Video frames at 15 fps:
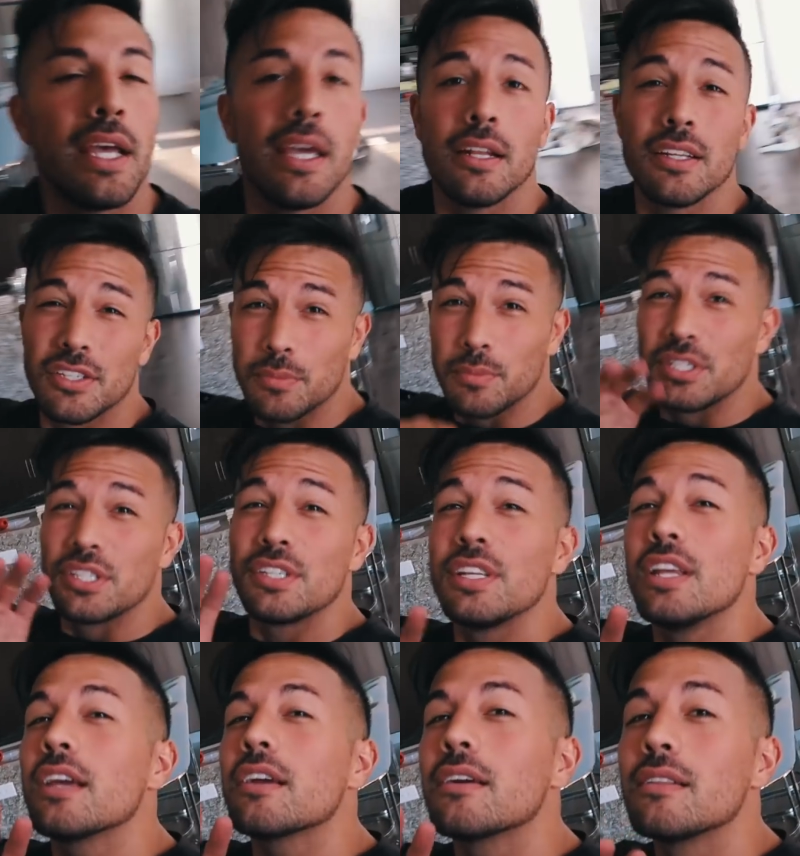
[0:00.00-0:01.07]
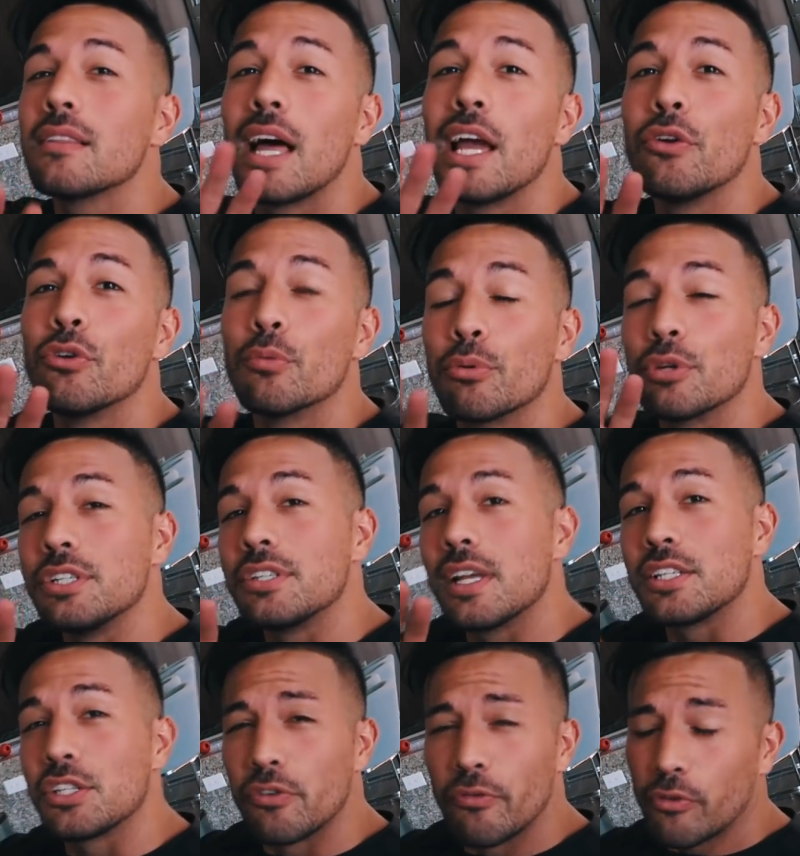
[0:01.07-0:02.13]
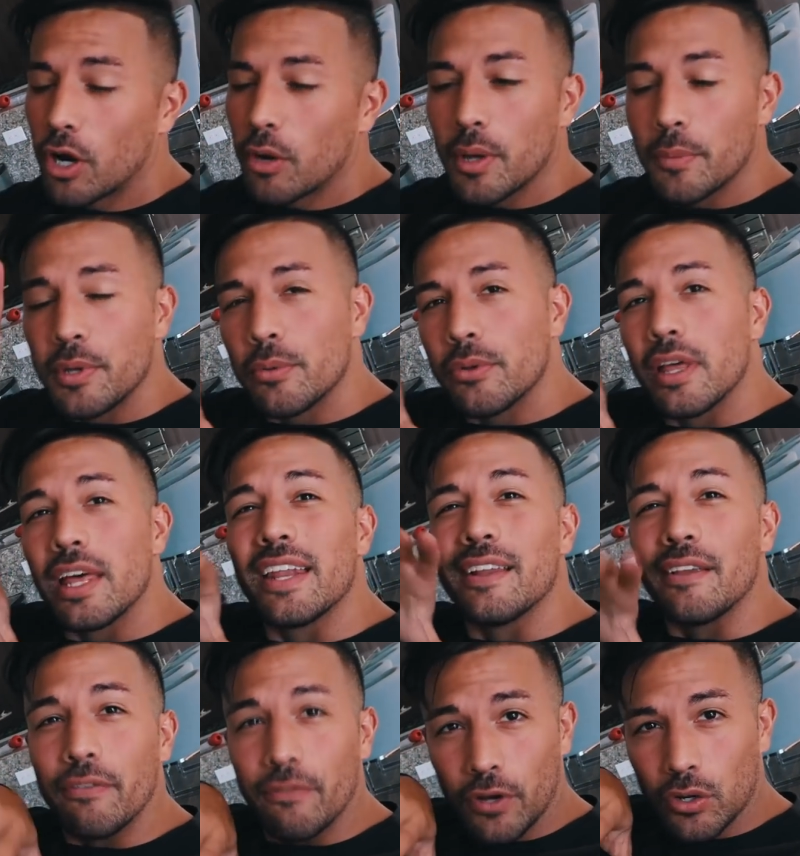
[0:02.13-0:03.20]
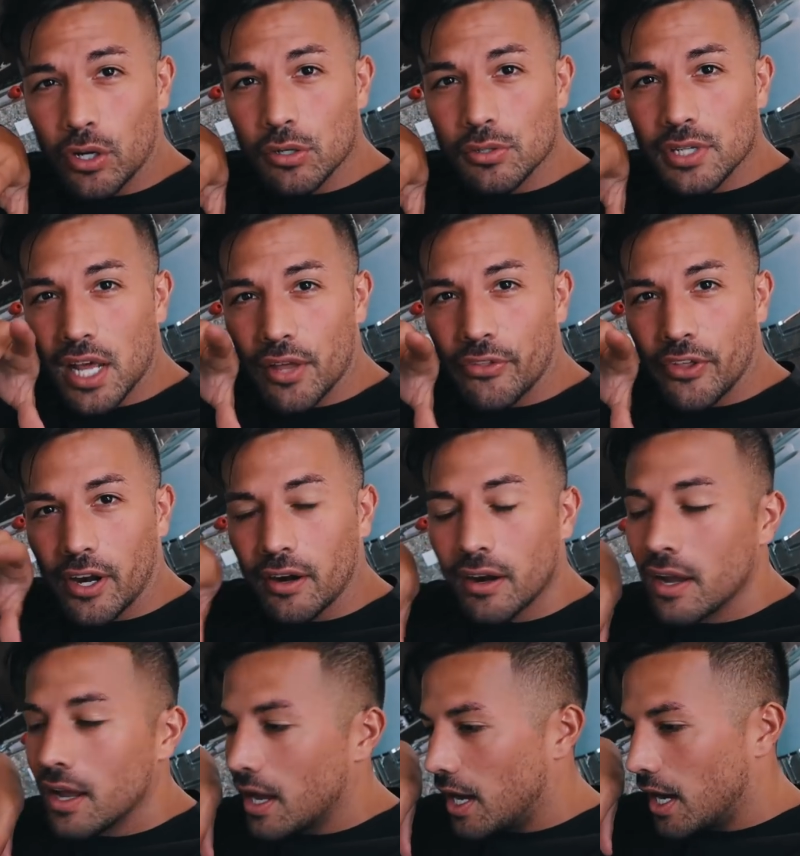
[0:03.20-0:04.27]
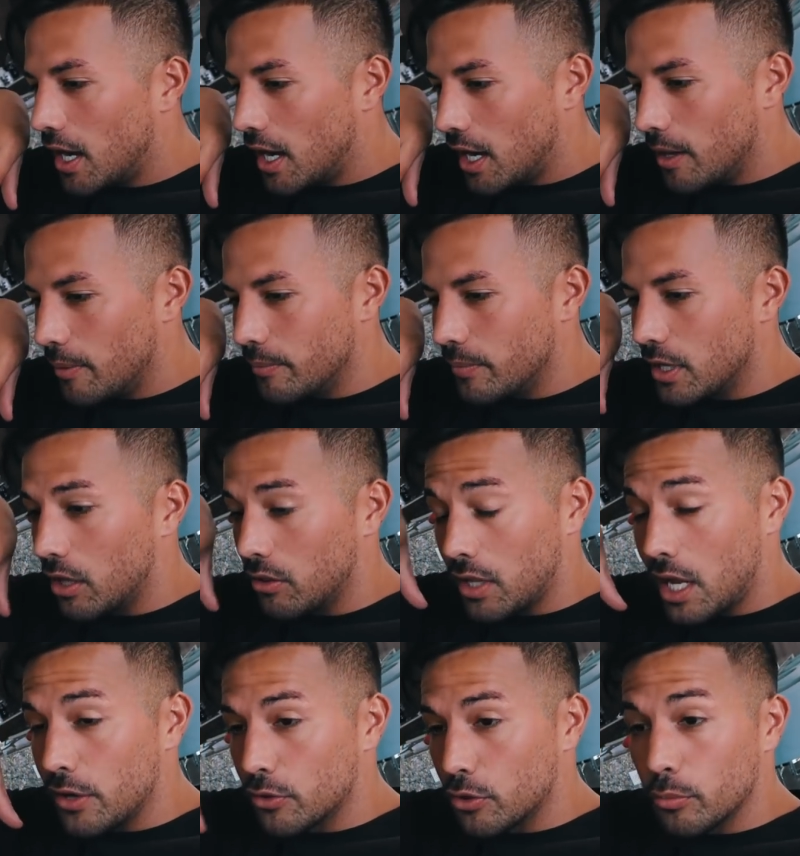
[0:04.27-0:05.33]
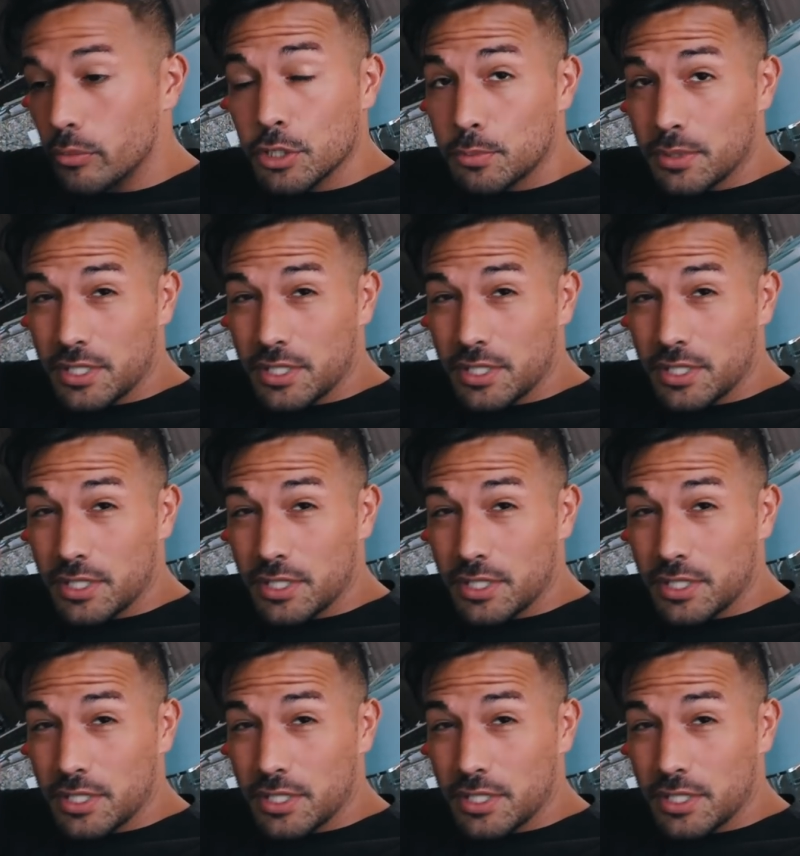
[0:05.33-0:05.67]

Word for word: made some sick Lightroom presets. So for all my people editing photos out there, um, on Lightroom